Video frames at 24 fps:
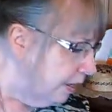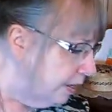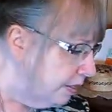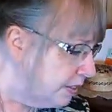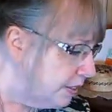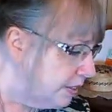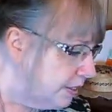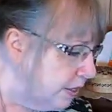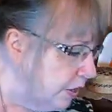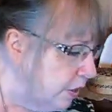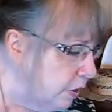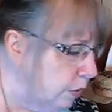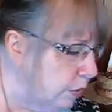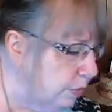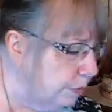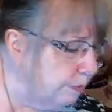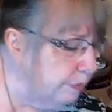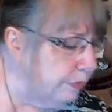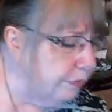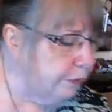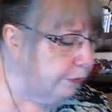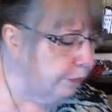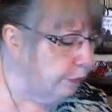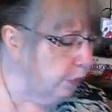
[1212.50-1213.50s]
So
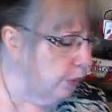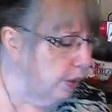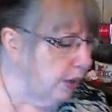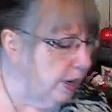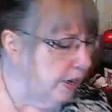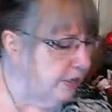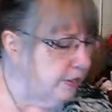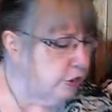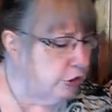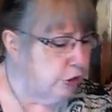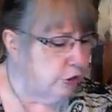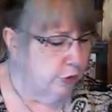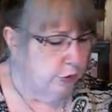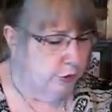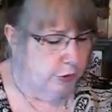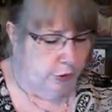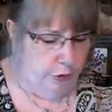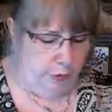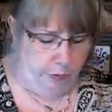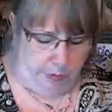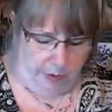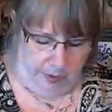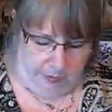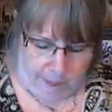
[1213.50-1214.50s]
before I show
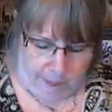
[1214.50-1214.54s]
you my